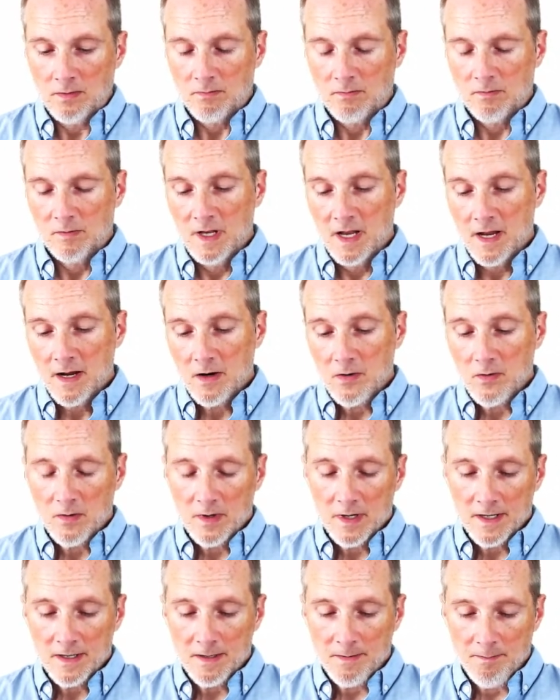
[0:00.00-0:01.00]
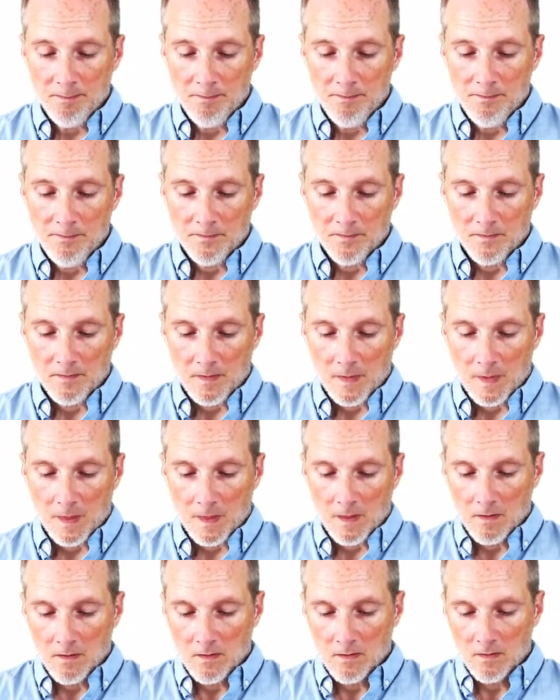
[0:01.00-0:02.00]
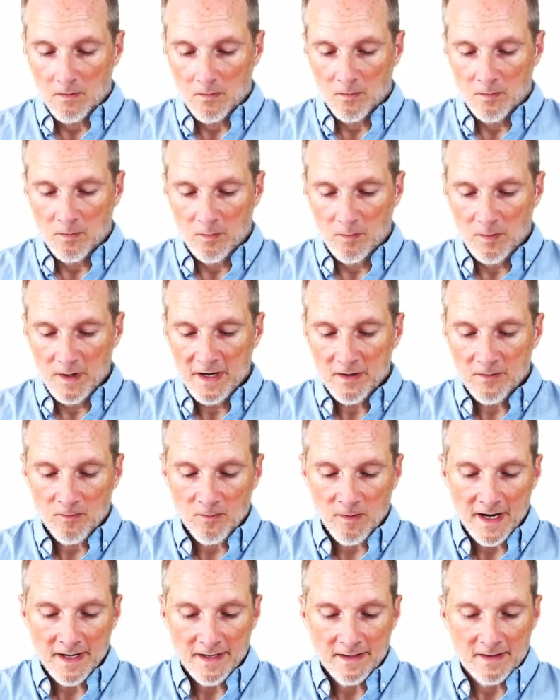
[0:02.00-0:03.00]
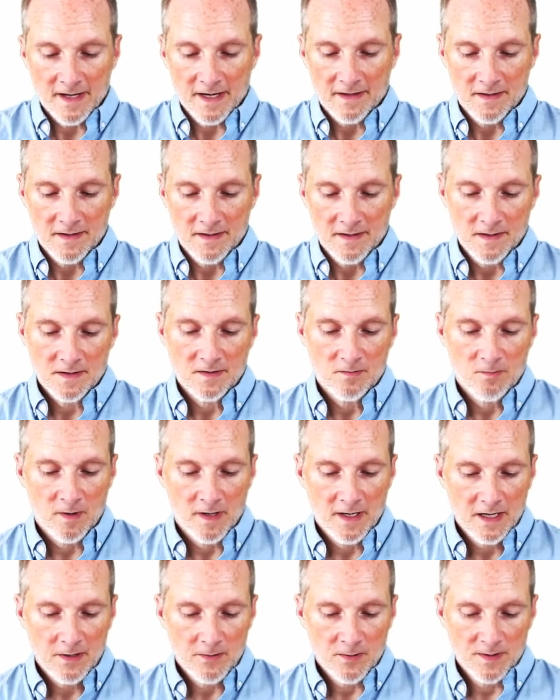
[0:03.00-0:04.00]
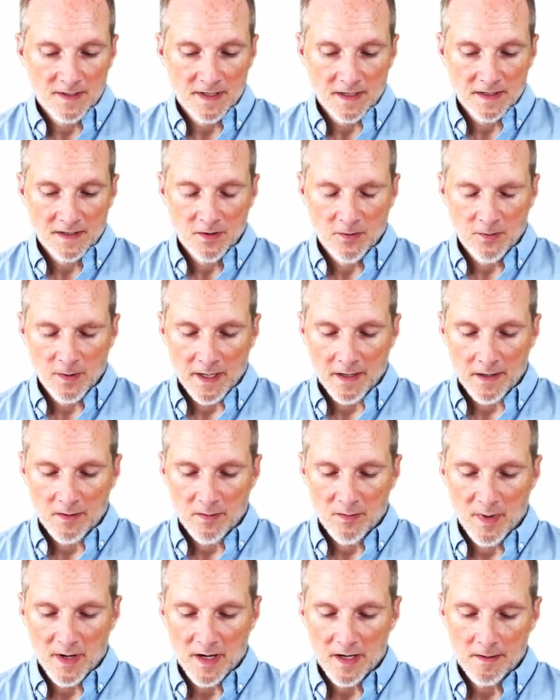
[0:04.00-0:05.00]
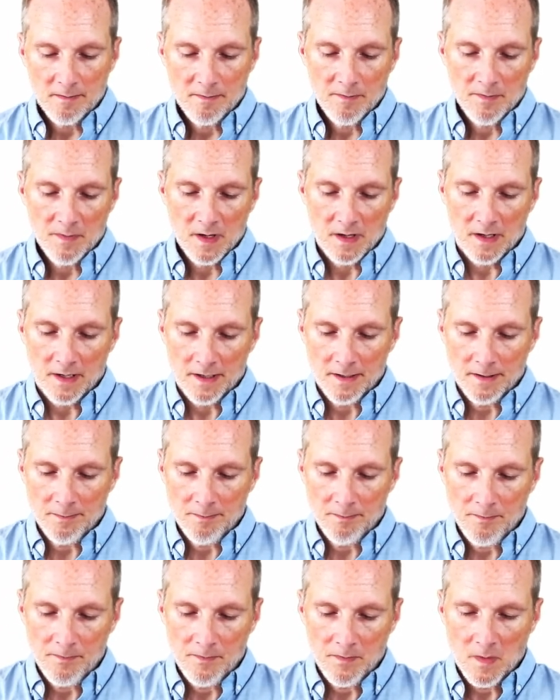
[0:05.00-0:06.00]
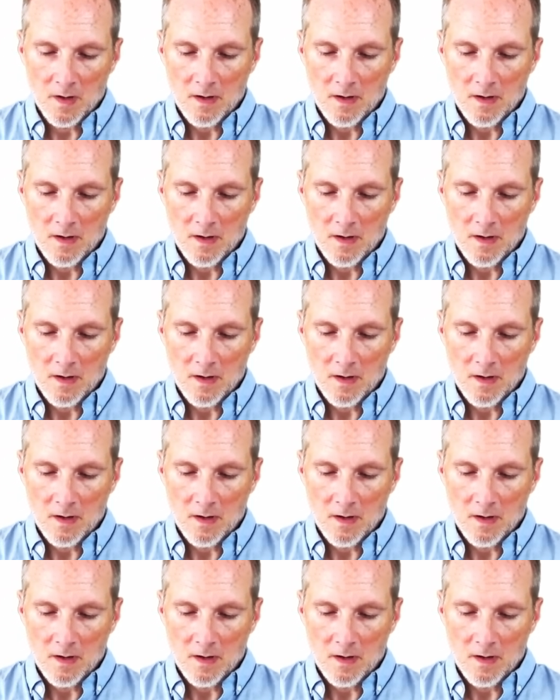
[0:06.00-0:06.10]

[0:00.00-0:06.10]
Now, um, we can write it like this, y equals x squared, but um,